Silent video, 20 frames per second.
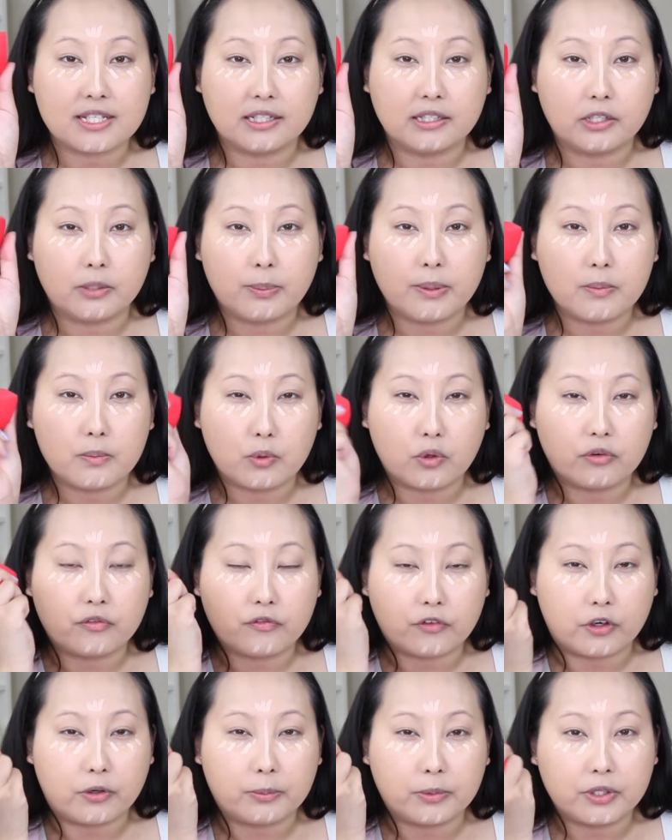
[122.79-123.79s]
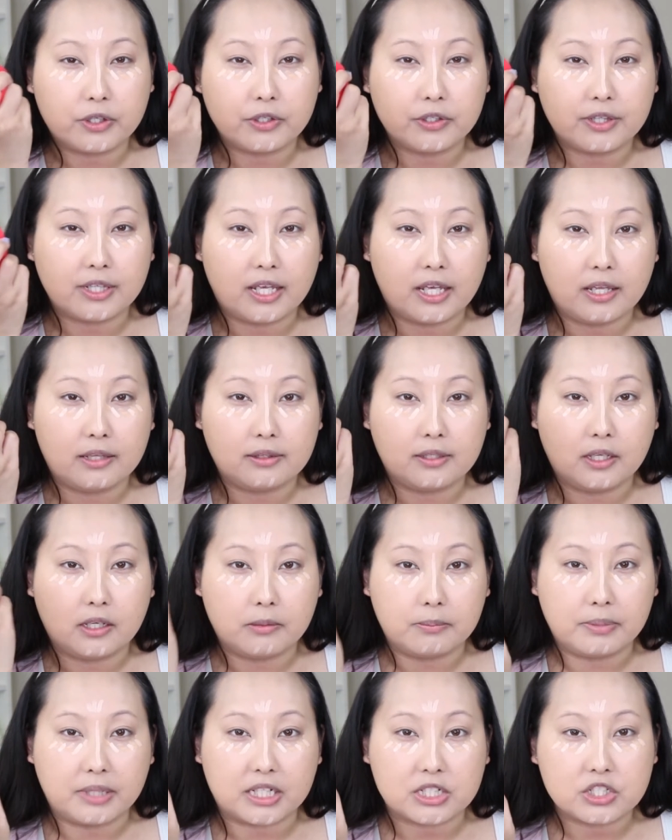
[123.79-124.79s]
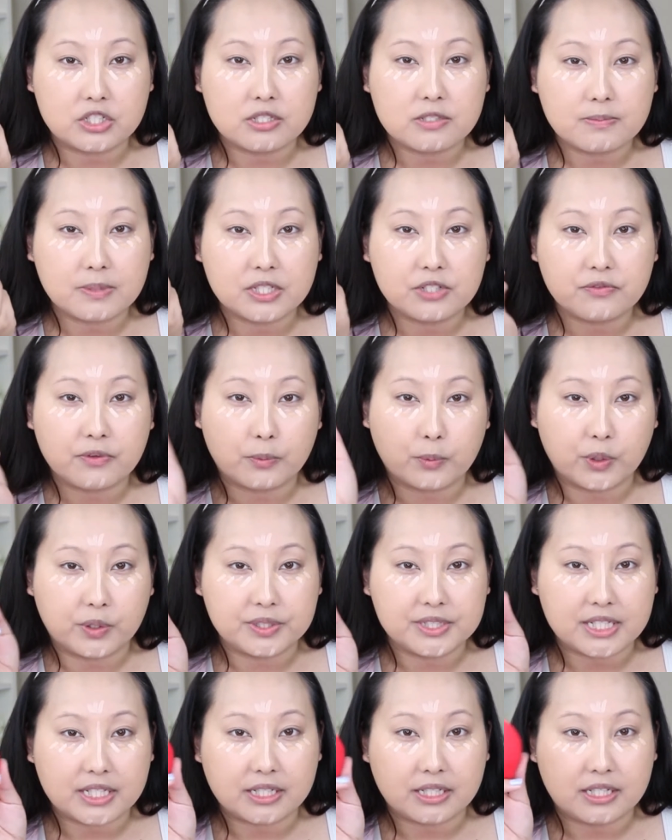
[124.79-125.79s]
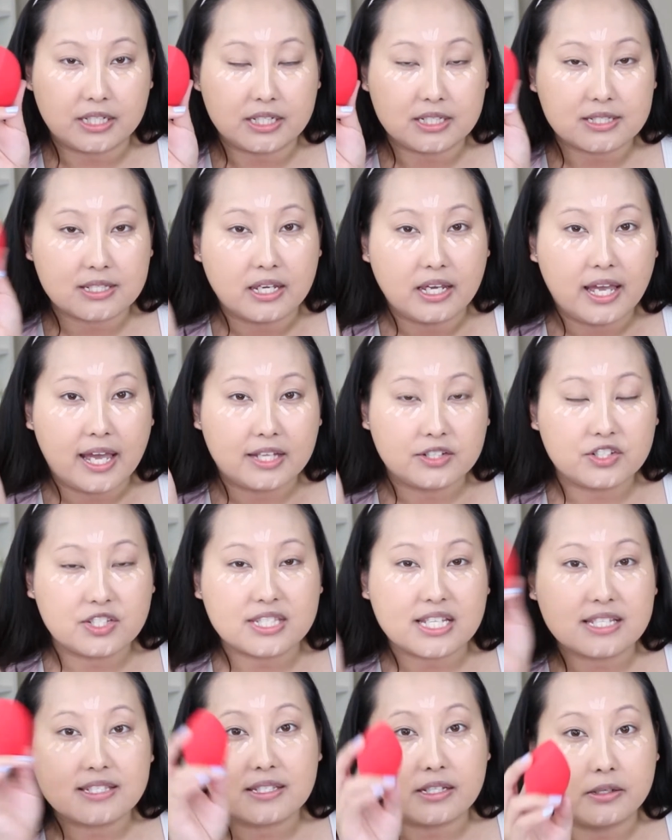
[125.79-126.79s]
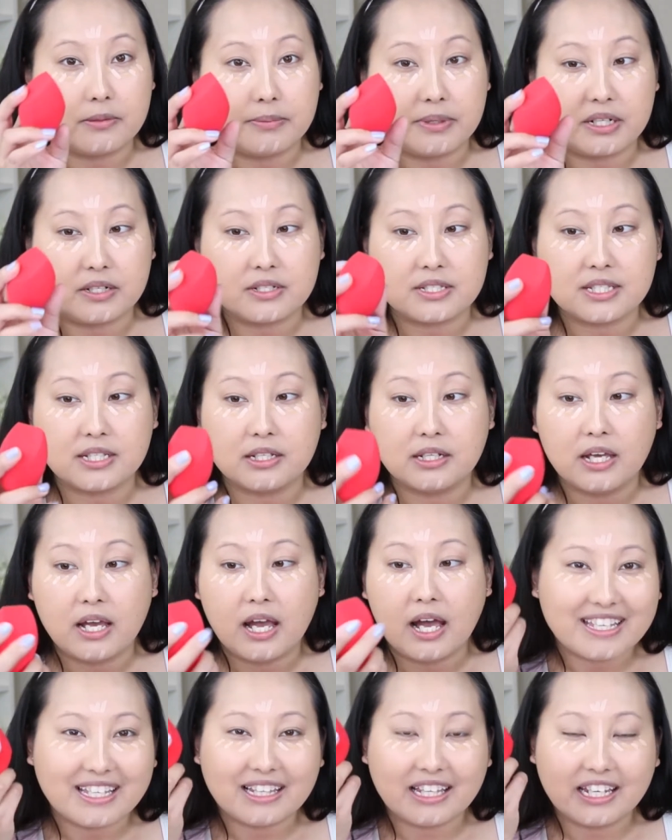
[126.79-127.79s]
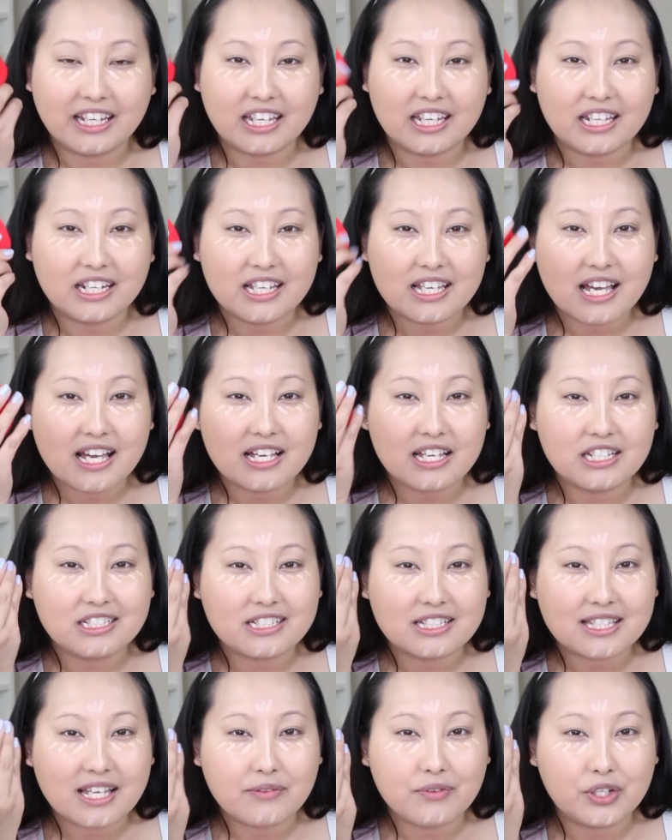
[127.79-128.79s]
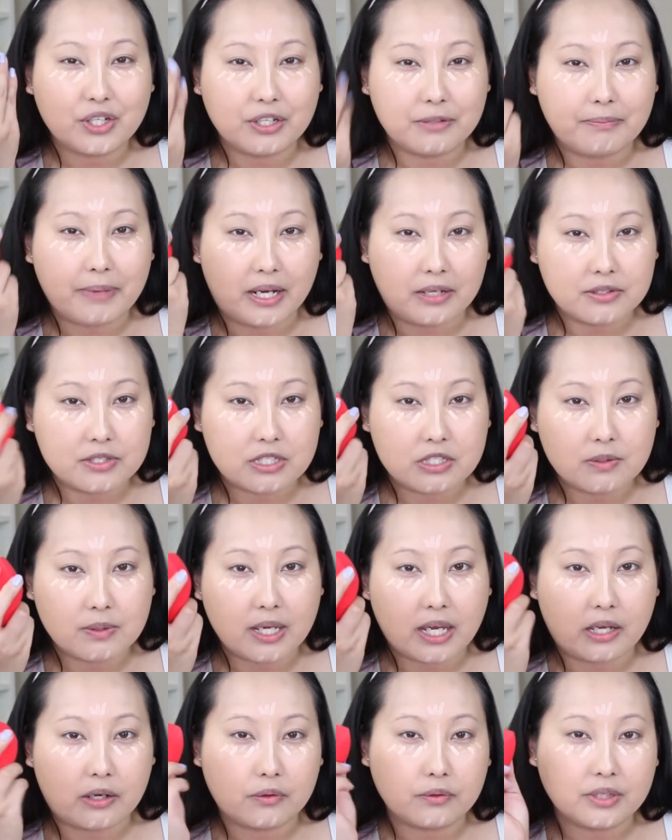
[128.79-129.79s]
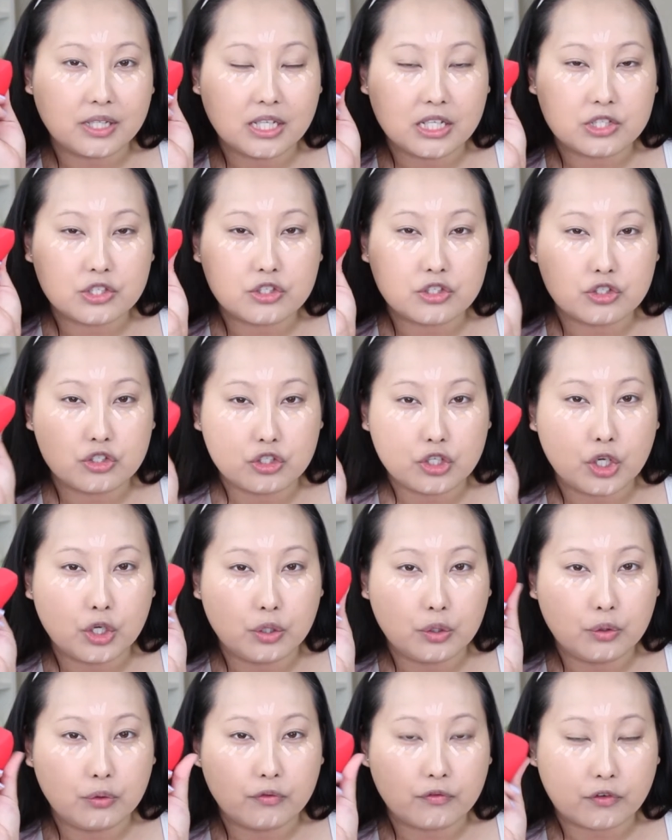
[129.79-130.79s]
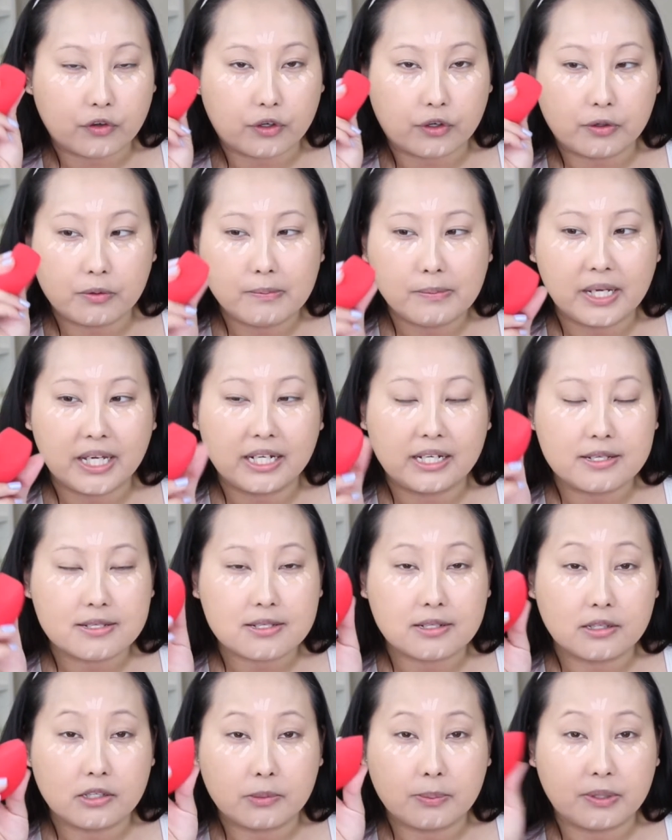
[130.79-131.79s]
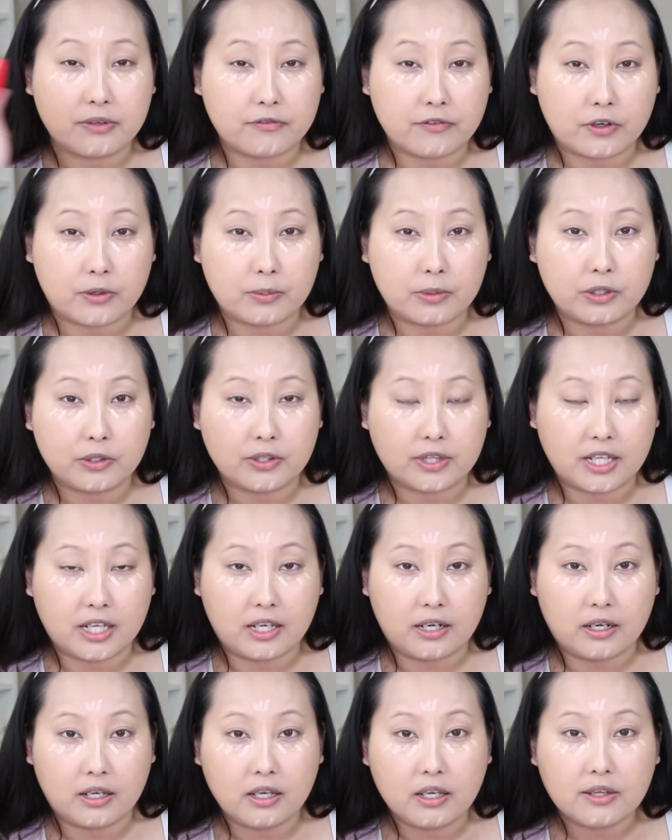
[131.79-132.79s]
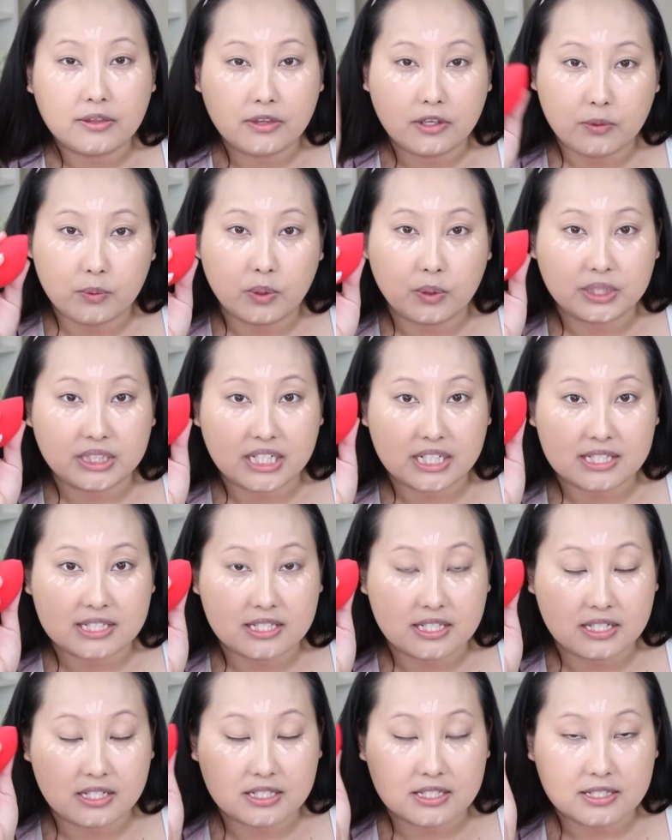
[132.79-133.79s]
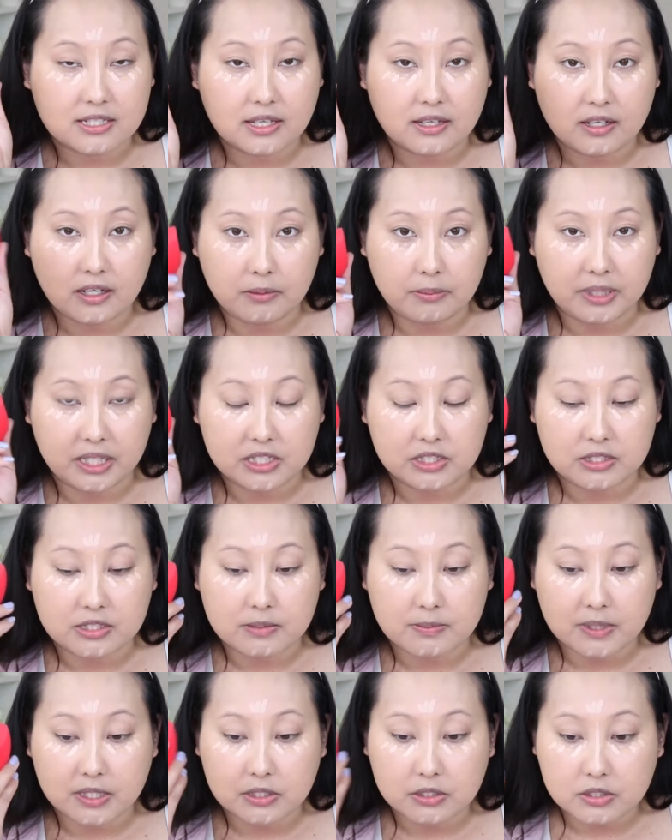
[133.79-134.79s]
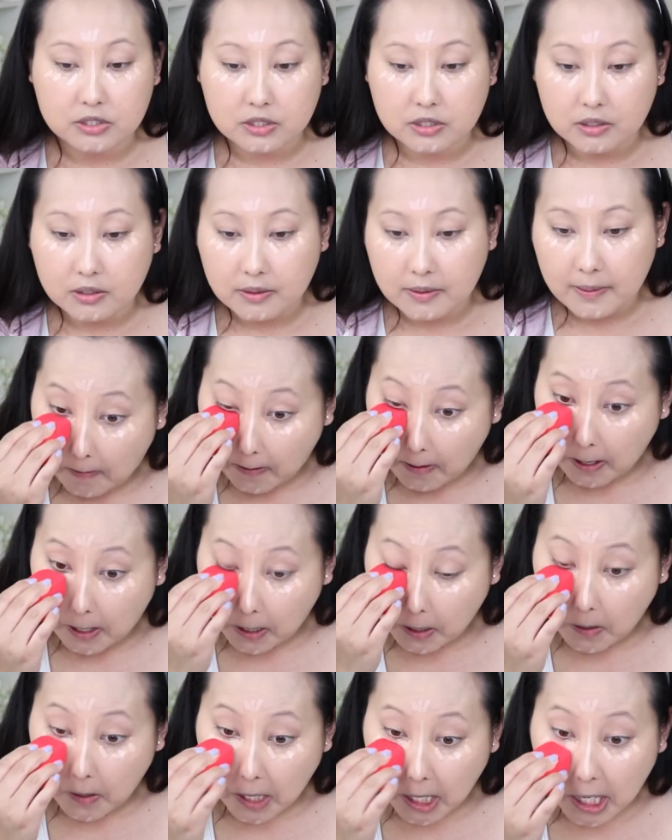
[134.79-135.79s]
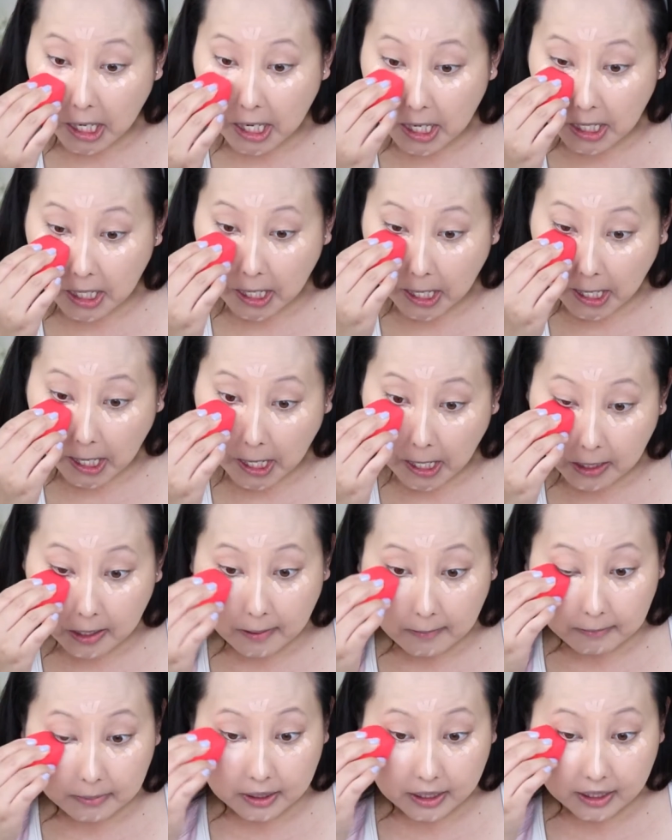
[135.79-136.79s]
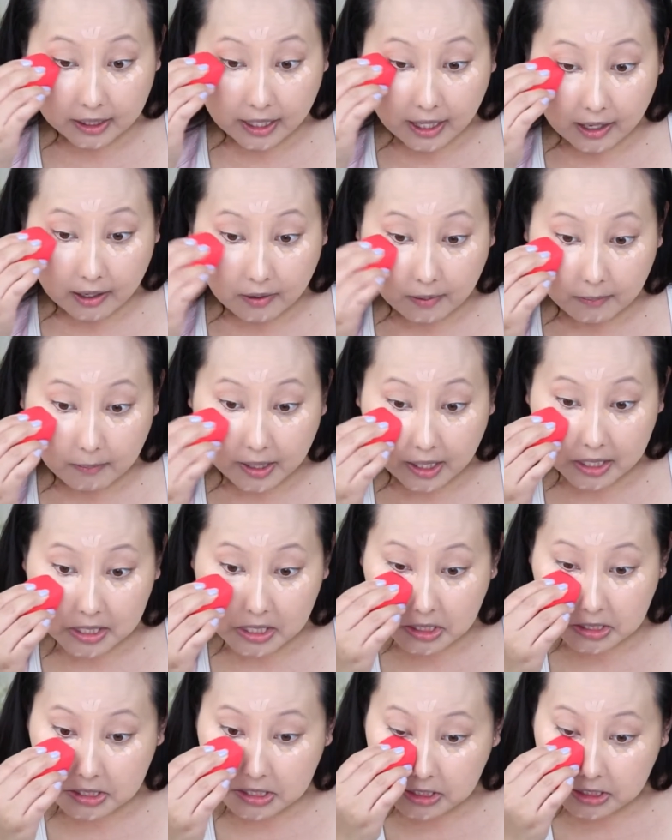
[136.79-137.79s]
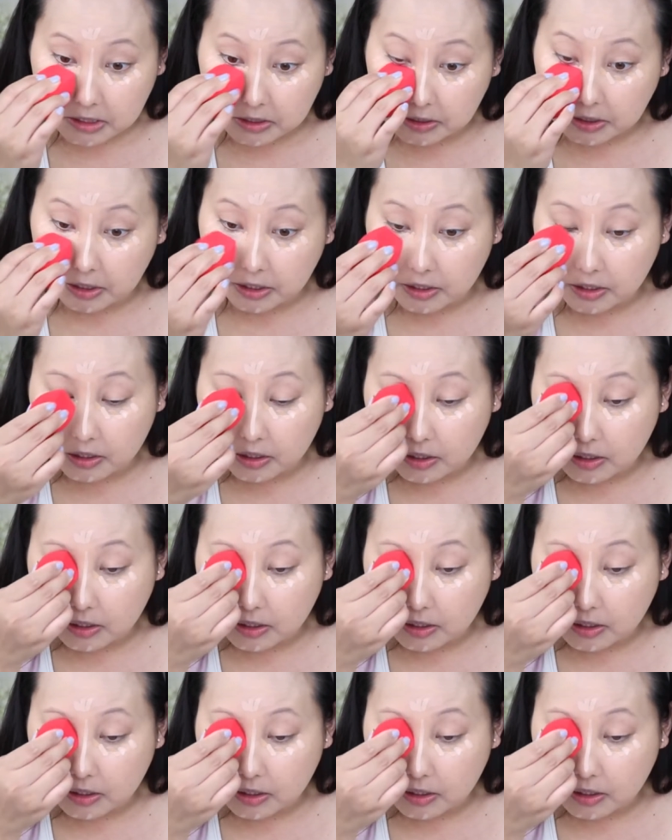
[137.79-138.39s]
a little bit more firmer than the complexion sponge from Real Techniques. Just as a comparison, like it does have a good bounce to it. I don't think it's too firm, but it is a little bit firmer than the Real Techniques complexion sponge. Go ahead and blend out my concealer.